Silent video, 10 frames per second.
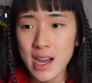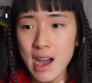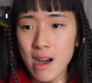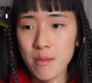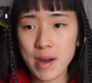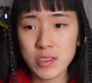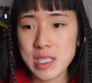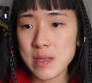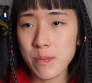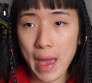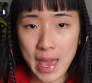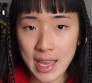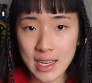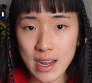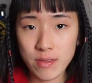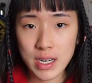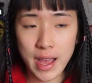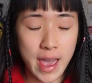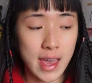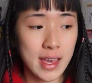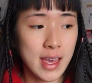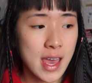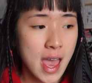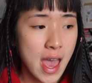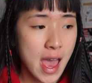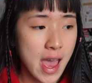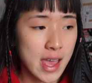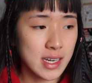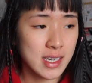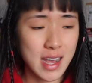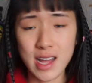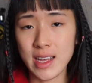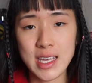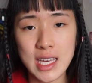I was just in pain every day, and yeah, like